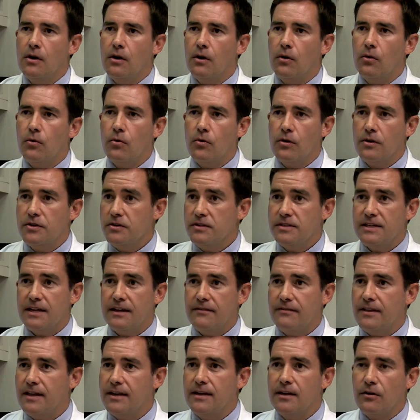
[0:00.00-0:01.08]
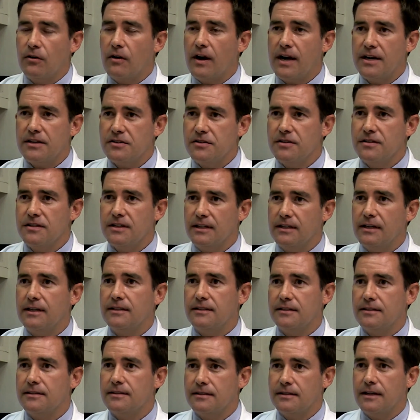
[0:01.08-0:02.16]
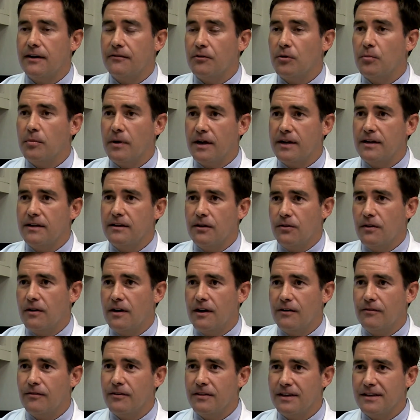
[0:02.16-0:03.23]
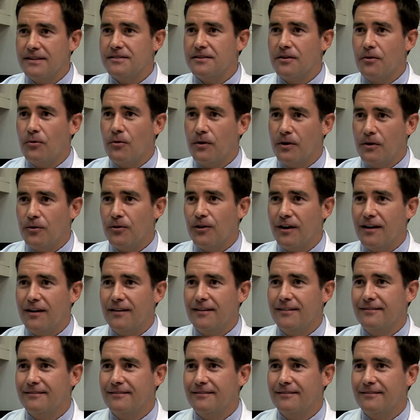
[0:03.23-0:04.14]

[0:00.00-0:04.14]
or just have that interaction to let everybody know that everything's going okay.